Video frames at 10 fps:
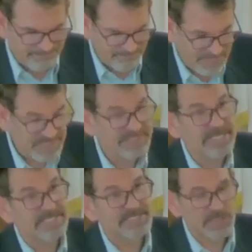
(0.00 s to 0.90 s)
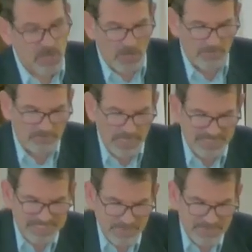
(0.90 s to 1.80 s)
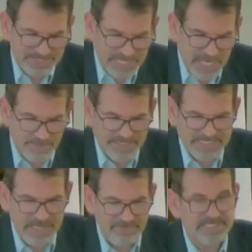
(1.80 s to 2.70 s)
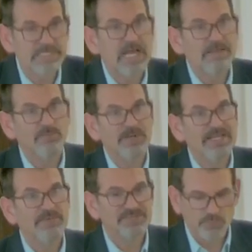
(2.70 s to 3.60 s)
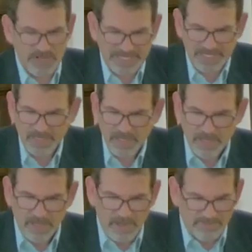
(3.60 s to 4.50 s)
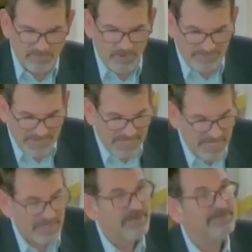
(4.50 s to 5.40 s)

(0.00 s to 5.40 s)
Because this psalm lines up with a time in David's life when he was running from the king.